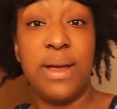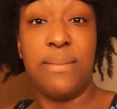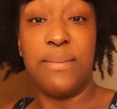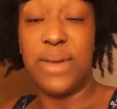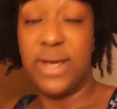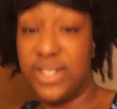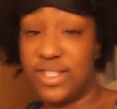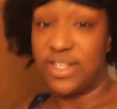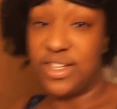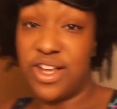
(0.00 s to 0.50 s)

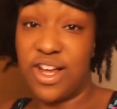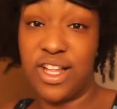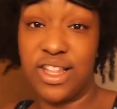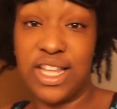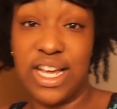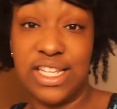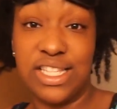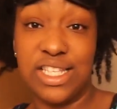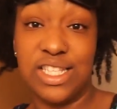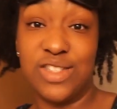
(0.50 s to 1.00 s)
Make sure y'all
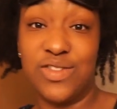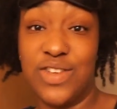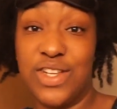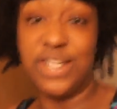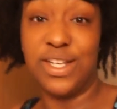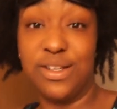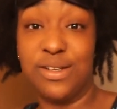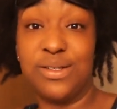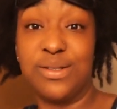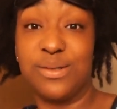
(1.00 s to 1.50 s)
like this
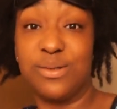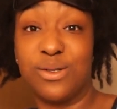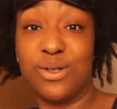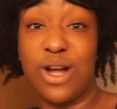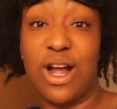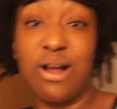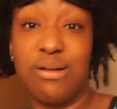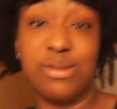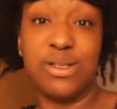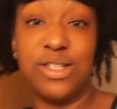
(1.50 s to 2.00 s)
video,
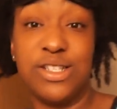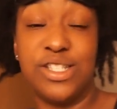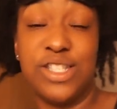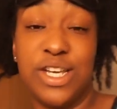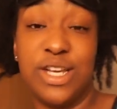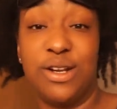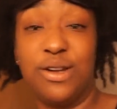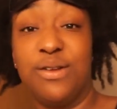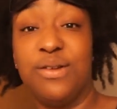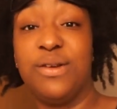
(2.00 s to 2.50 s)
subscribe to the
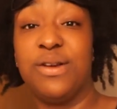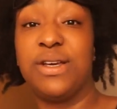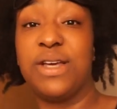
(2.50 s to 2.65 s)
channel,